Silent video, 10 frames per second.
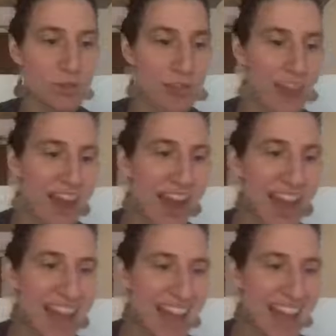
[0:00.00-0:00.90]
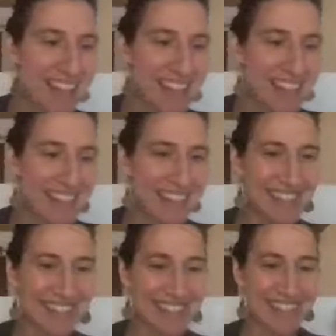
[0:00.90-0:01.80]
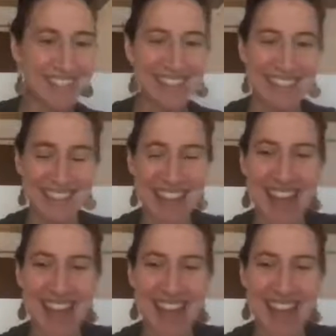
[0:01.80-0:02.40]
in order to do that. Hi, Ellen.